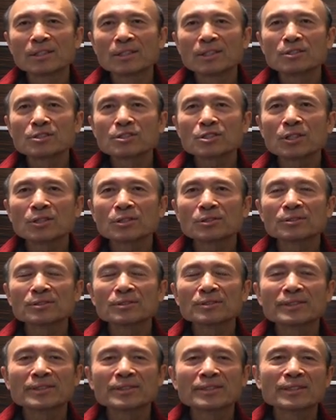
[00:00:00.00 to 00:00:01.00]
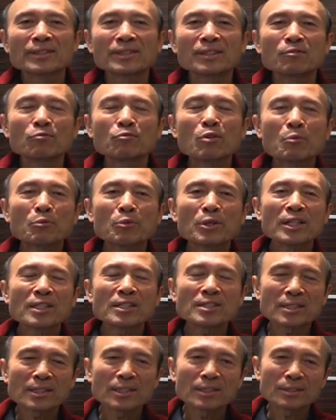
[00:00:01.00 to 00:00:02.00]
So when we
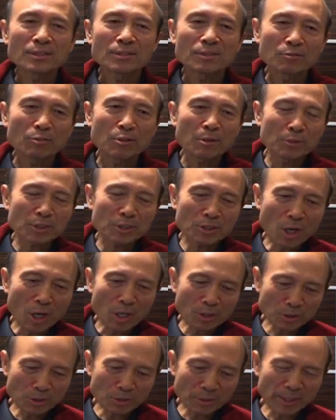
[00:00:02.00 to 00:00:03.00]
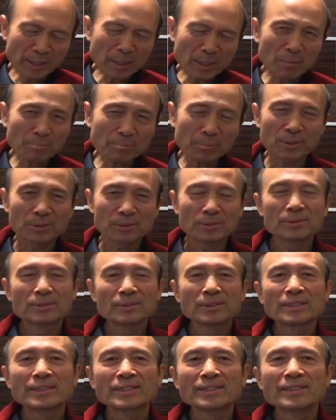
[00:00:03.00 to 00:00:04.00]
listen, when we talk to a couple
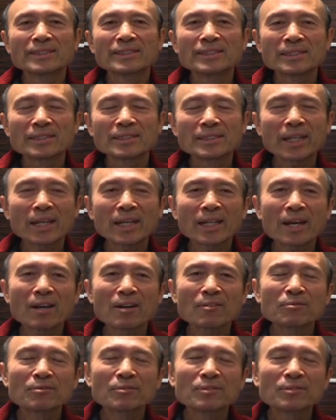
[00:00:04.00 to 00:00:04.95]
that have